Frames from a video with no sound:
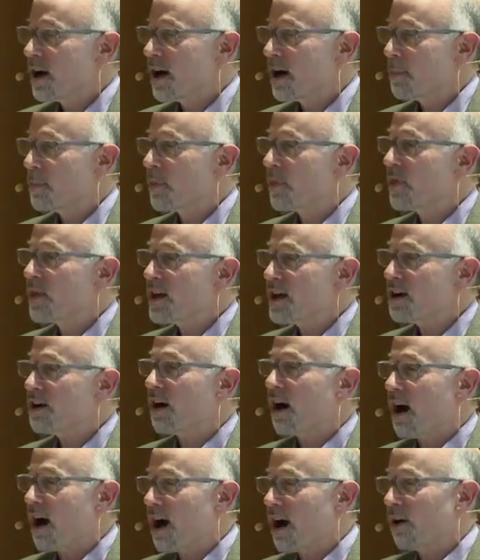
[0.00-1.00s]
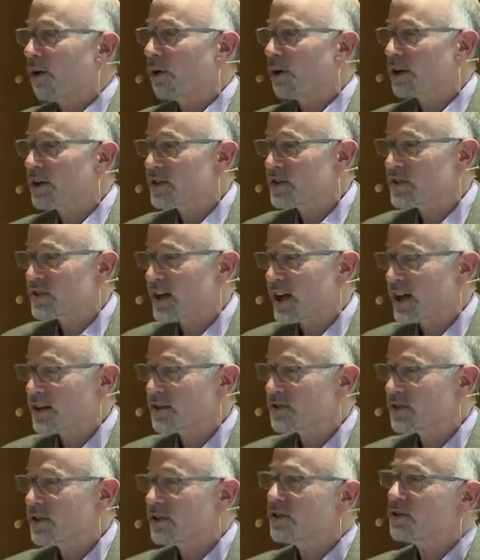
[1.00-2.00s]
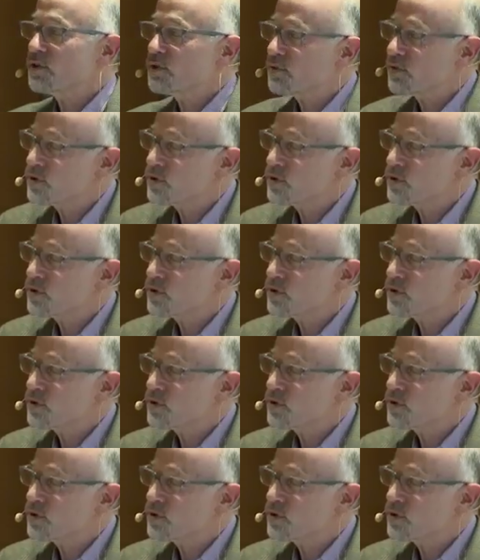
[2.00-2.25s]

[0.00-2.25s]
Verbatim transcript: Um, there are organizations, there's,